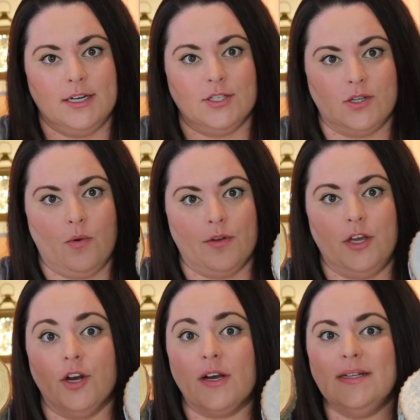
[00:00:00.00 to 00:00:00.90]
It is so worth it.
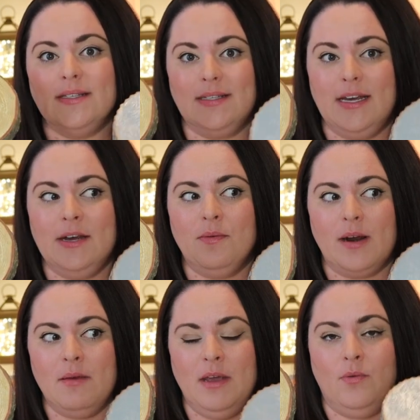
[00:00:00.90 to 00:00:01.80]
You're gonna see what
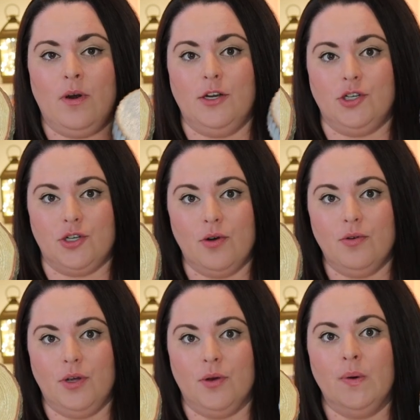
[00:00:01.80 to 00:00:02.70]
I mean when I show
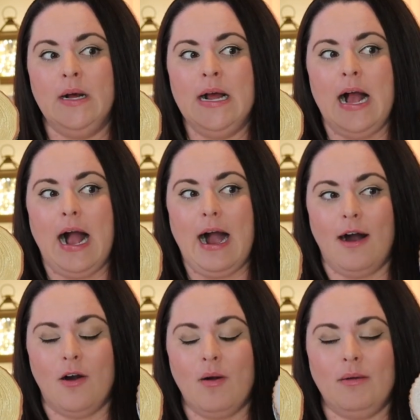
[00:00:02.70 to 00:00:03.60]
you
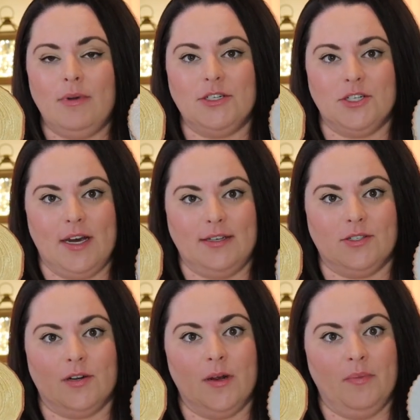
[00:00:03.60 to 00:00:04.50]
how much
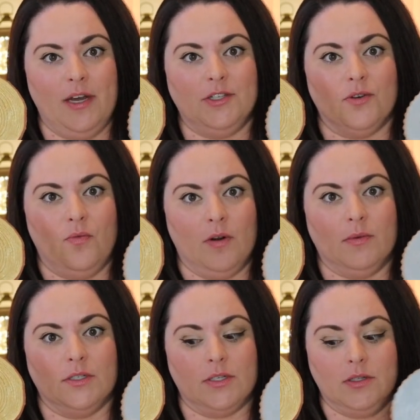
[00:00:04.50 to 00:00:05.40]
nicer it makes your
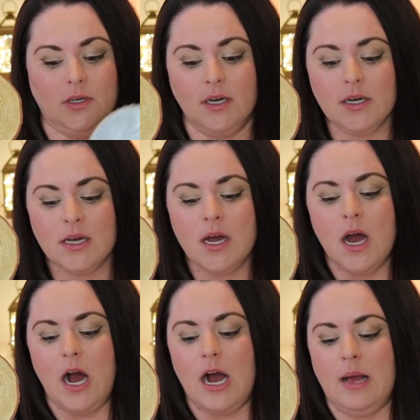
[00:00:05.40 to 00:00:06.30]
warmers look.
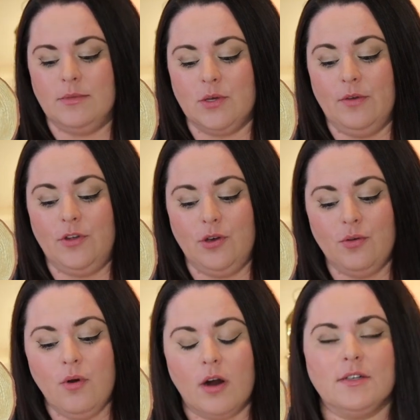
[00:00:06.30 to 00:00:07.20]
Um, so if
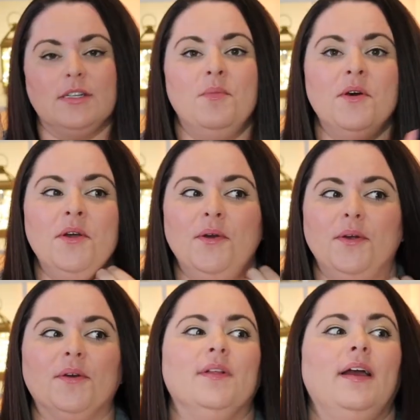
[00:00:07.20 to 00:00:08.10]
you are someone who
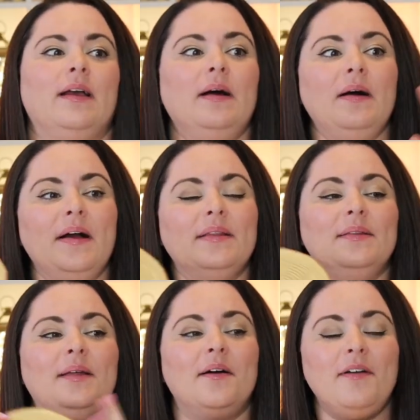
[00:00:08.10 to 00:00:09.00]
you're like, oh, I
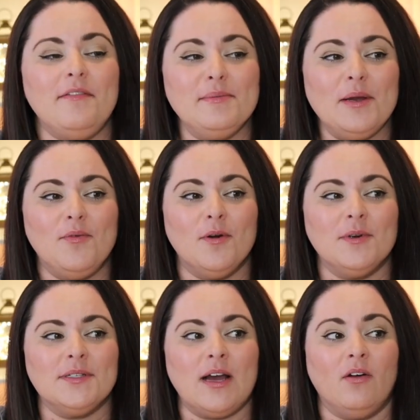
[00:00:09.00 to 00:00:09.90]
love having my
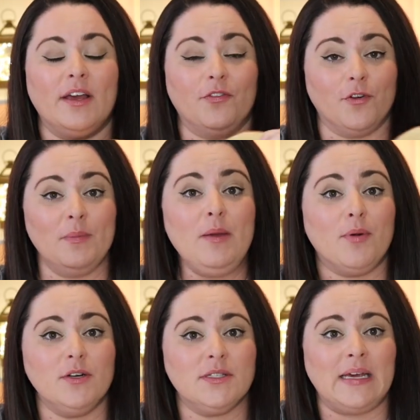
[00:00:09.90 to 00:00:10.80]
warmers out. Like for me
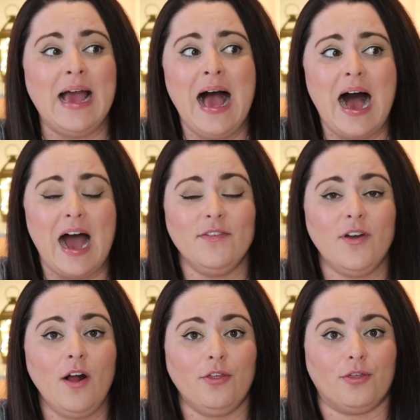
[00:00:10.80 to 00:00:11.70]
personally, I've
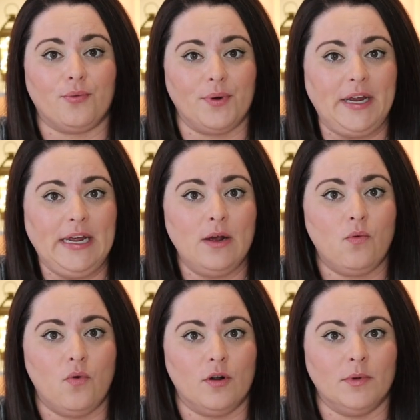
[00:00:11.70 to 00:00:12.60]
got three
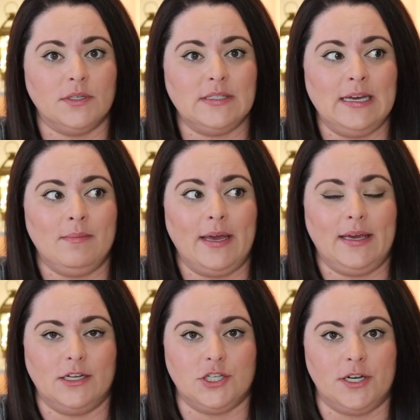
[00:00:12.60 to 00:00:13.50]
warmers in my
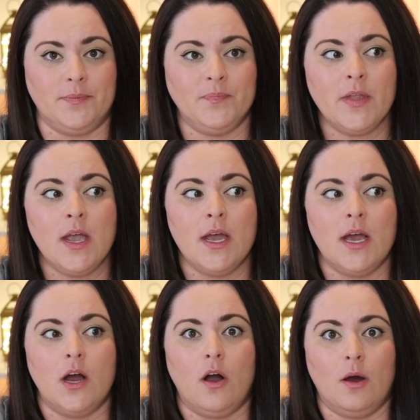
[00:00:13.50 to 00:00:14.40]
kitchen,
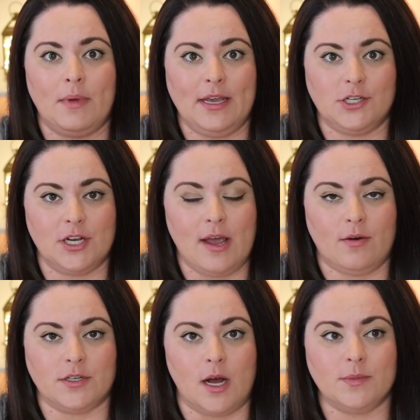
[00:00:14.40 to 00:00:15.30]
on my kitchen
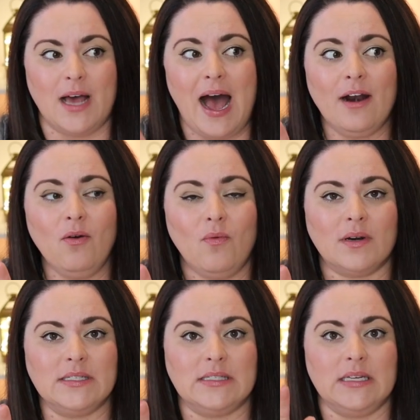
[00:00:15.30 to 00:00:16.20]
countertops. I don't
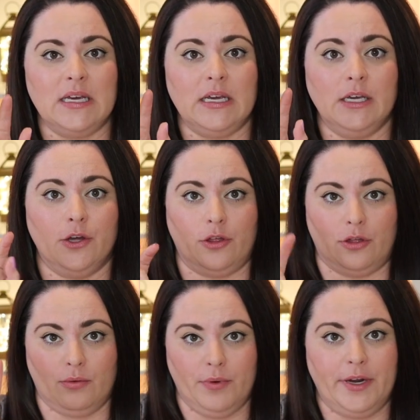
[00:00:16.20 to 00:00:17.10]
wanna see
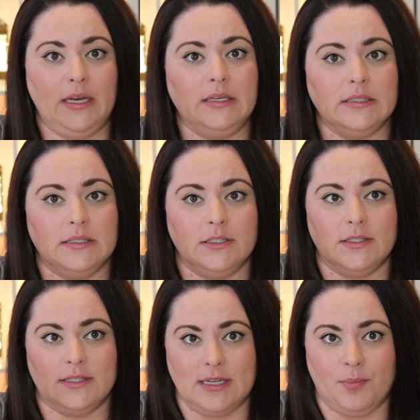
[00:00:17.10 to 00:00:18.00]
three
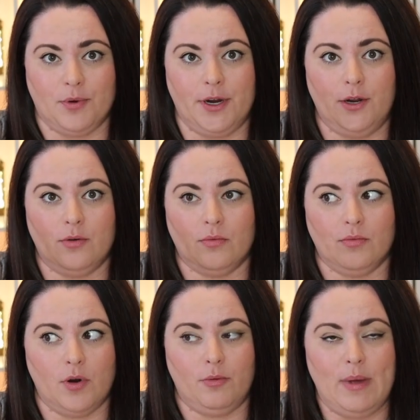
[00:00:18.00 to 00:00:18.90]
separate
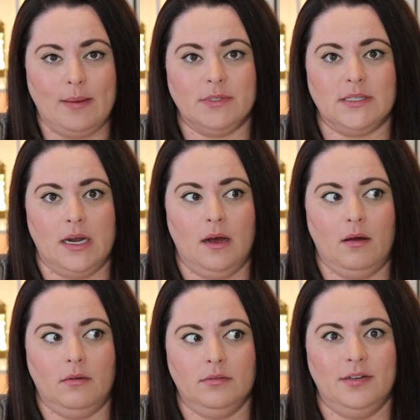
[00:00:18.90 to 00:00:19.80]
roadmaps to hell.